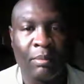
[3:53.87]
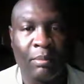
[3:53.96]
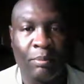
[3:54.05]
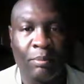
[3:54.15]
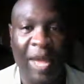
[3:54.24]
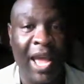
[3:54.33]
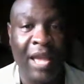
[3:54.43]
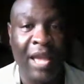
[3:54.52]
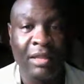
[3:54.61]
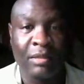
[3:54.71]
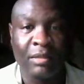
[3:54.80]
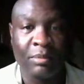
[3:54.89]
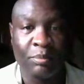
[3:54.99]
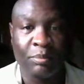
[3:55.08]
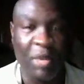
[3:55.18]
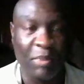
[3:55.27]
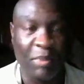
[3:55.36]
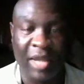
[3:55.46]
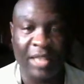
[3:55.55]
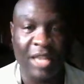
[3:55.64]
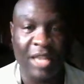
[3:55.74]
by people
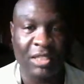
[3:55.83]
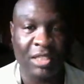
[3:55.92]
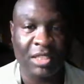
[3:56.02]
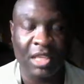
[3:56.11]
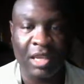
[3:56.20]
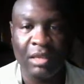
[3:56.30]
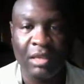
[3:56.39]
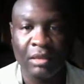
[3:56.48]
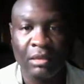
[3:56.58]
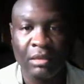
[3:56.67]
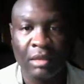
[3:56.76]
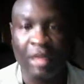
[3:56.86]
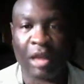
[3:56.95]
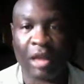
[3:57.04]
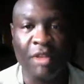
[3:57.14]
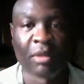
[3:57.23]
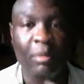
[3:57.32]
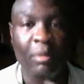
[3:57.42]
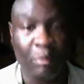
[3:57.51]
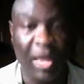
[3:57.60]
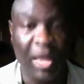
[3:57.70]
like Dr. King and other
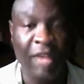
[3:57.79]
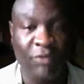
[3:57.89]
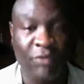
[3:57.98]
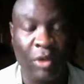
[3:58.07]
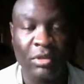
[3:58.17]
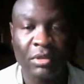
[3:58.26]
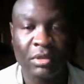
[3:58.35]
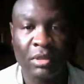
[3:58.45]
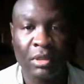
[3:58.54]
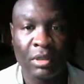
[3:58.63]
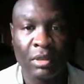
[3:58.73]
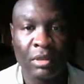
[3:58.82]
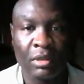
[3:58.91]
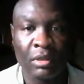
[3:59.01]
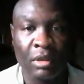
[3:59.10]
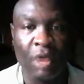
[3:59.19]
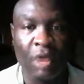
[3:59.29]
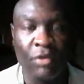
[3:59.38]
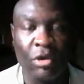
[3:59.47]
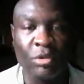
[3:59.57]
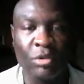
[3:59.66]
black folks, of whom you